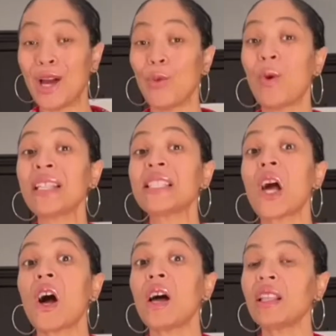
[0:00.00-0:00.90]
Once
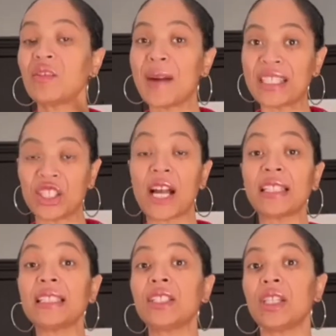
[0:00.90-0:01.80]
all of my
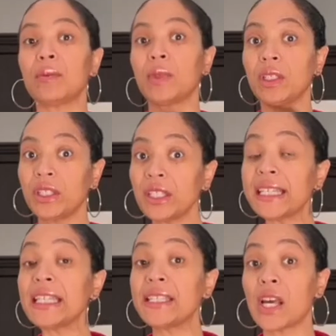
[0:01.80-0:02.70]
chocolate chip
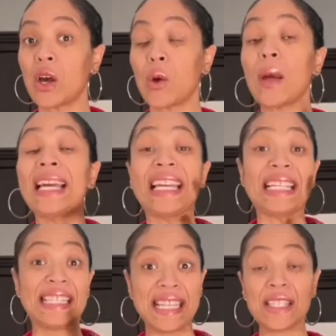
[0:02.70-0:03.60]
cookie dough
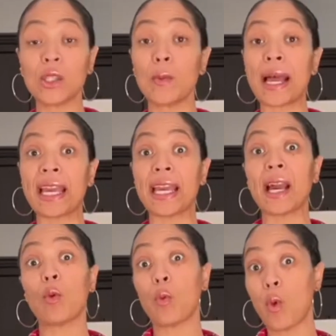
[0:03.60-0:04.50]
is into my
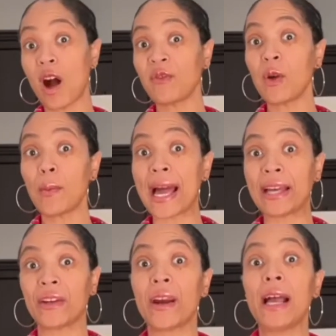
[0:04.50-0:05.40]
waffle
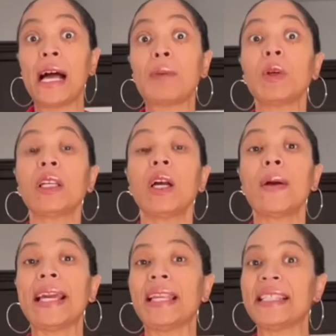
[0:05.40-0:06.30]
batter, I'm going to go
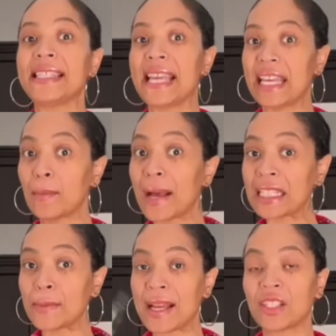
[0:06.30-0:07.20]
ahead and take my
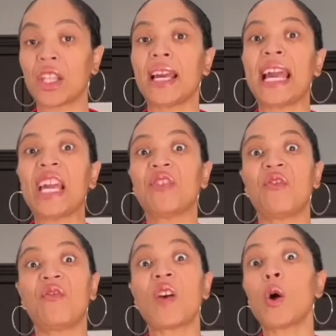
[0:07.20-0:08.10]
spatula and
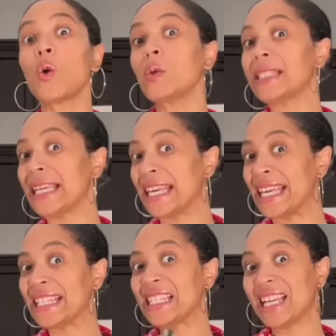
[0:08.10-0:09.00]
fold
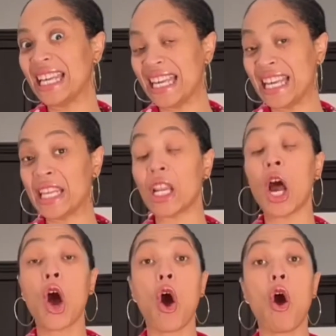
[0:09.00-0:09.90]
it in
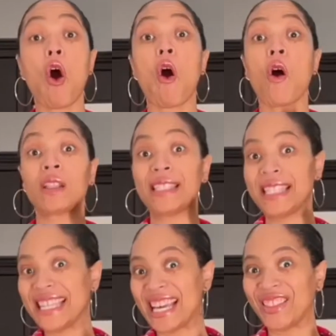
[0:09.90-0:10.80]
all
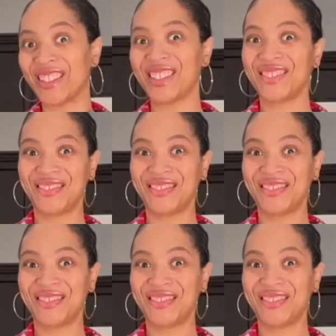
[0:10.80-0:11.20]
together.